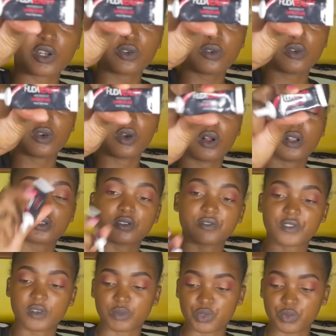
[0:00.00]
glue, also
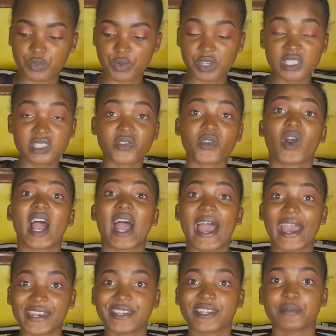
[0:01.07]
from Dubois, for
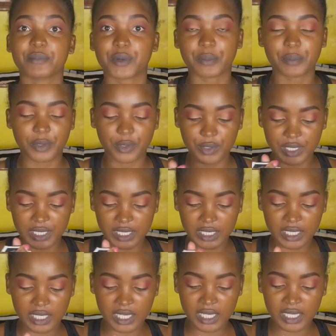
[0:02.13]
100 bob only,
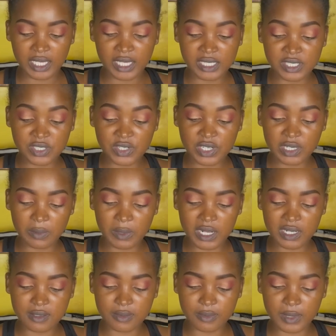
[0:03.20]
and it really
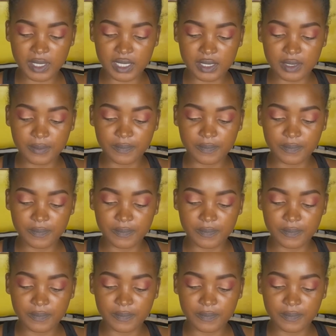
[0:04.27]
works well.